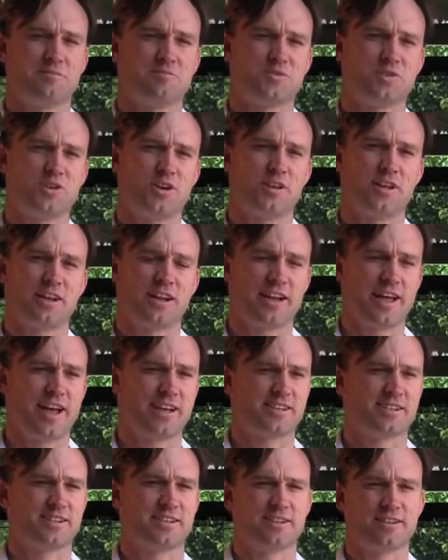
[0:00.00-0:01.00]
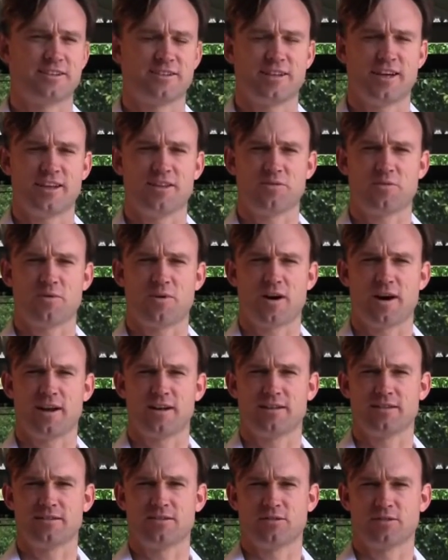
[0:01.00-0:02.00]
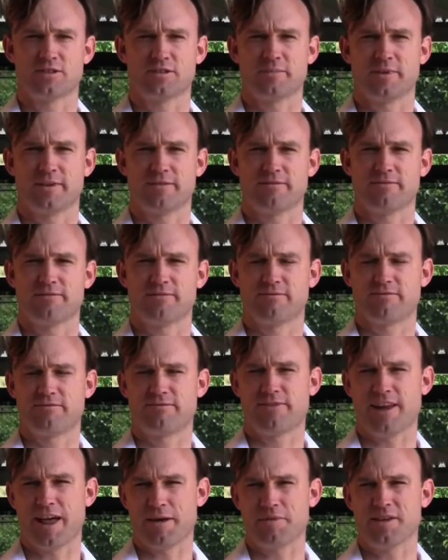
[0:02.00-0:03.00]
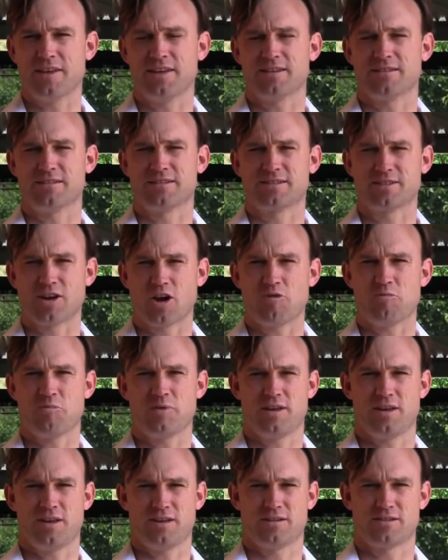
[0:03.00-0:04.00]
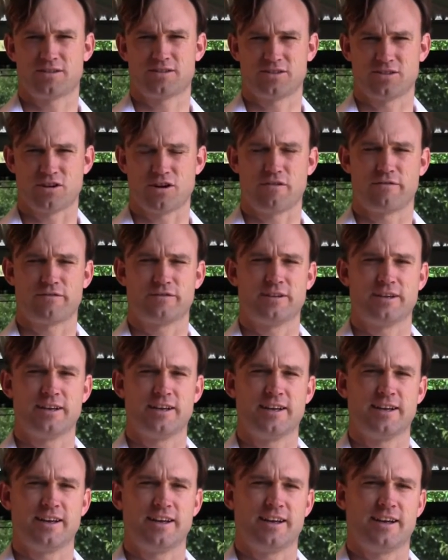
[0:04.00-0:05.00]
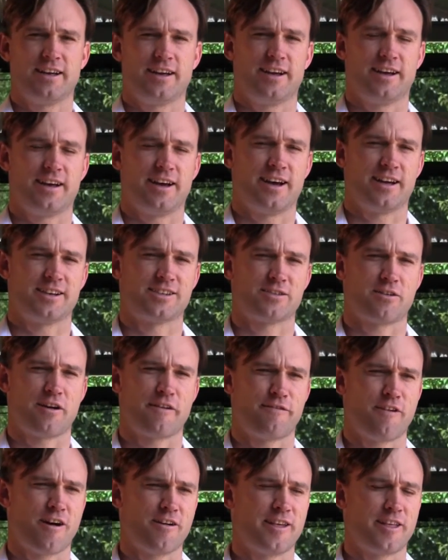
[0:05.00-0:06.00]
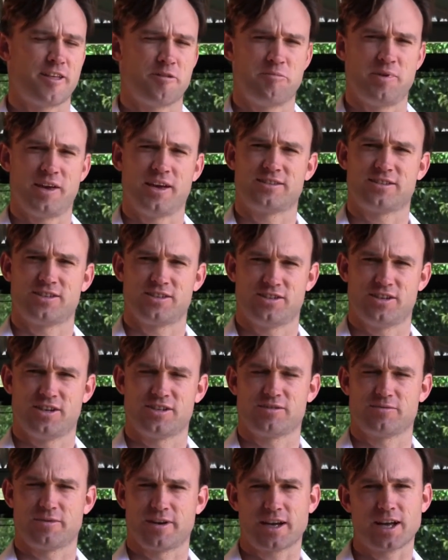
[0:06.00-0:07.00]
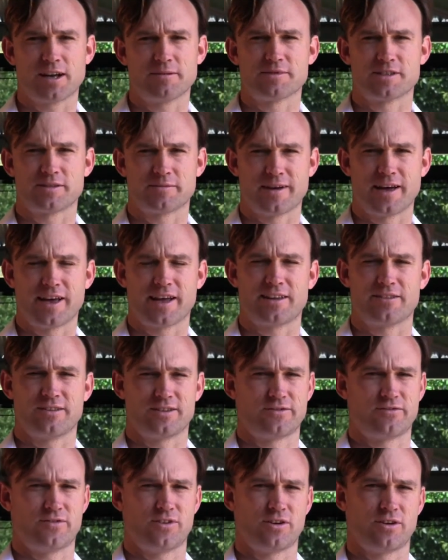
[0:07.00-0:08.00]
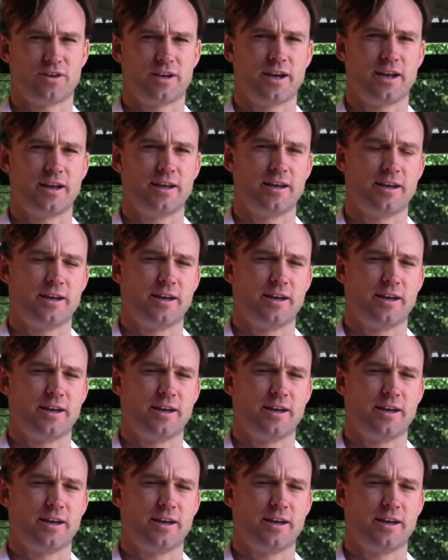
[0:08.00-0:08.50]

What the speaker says: Too little acid and the wine looks a bit flabby and soapy and soft. So I find that the biggest decision when it comes to making this Viognier.